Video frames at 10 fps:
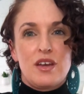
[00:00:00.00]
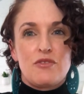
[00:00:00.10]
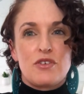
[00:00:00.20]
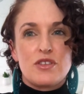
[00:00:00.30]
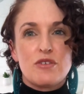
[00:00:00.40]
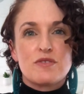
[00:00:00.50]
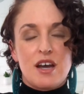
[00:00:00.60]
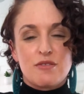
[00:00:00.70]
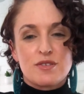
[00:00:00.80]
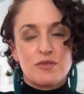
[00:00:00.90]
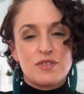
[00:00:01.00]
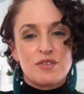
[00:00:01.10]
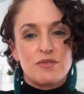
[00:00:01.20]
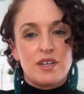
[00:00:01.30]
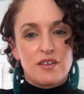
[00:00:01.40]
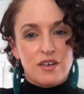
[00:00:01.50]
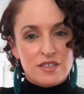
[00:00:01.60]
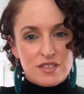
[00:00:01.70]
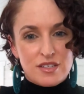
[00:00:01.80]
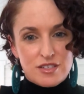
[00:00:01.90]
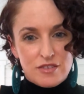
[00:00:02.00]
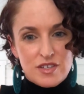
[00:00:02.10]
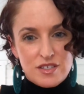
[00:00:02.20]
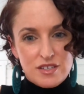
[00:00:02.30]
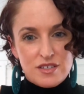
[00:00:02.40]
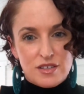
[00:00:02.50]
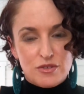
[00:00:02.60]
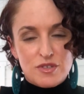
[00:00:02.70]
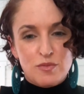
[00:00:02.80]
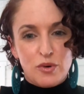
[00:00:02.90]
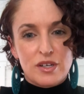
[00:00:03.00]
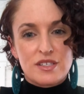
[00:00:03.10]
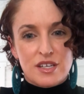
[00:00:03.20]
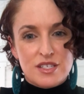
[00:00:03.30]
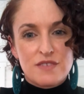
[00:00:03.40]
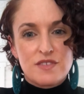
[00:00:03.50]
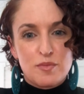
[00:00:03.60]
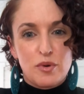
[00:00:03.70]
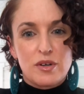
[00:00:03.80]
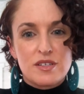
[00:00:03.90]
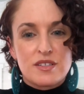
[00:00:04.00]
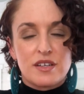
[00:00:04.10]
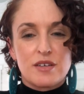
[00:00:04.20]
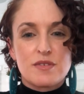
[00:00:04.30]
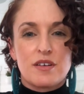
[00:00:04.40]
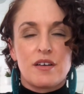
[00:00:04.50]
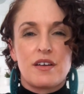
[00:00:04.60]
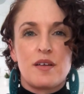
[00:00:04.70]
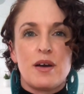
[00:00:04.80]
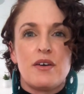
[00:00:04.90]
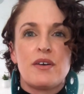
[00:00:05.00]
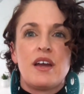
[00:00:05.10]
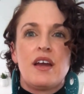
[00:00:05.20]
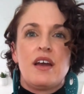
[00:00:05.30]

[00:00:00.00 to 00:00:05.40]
For those households who need on-site services and those more intensive supports that I was talking about,